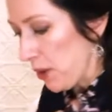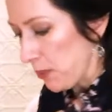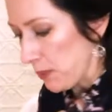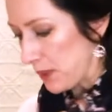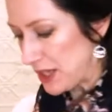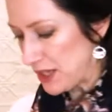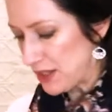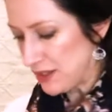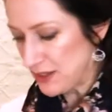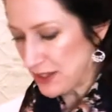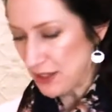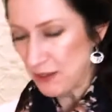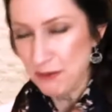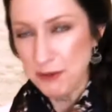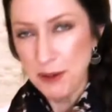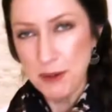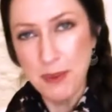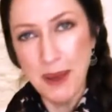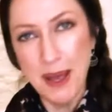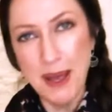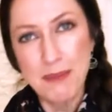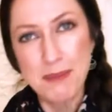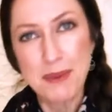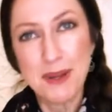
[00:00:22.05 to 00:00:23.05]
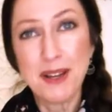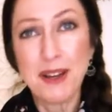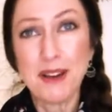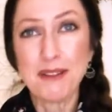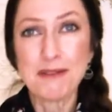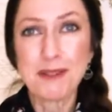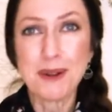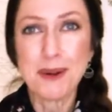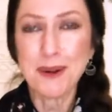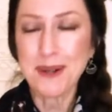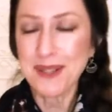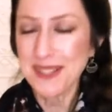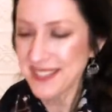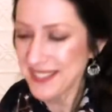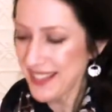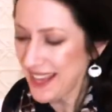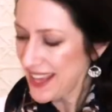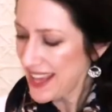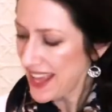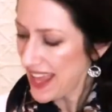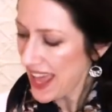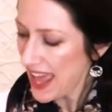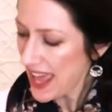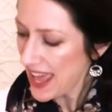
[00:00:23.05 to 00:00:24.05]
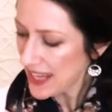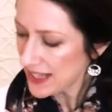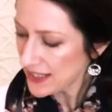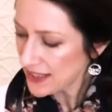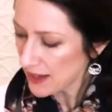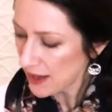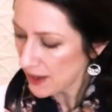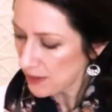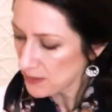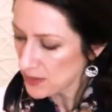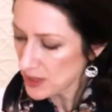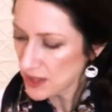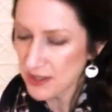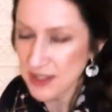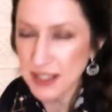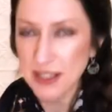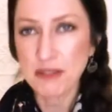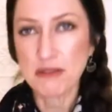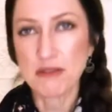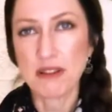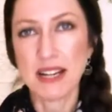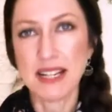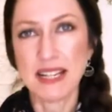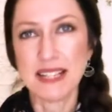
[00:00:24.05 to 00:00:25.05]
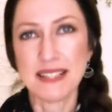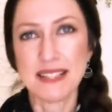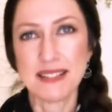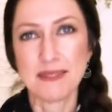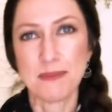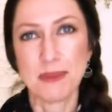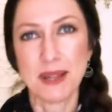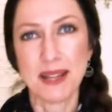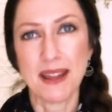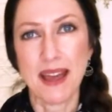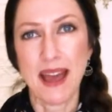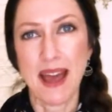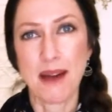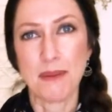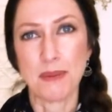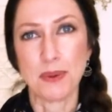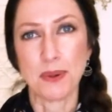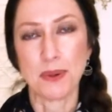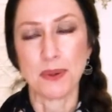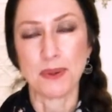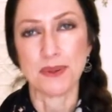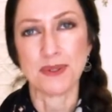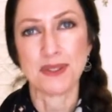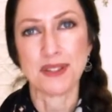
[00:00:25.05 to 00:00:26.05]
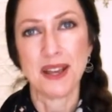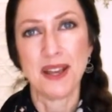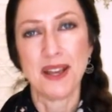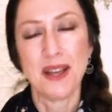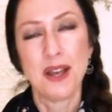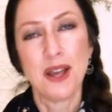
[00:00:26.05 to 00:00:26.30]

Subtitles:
We're using rhubarb, of course, and I'm using Granny Smith apples.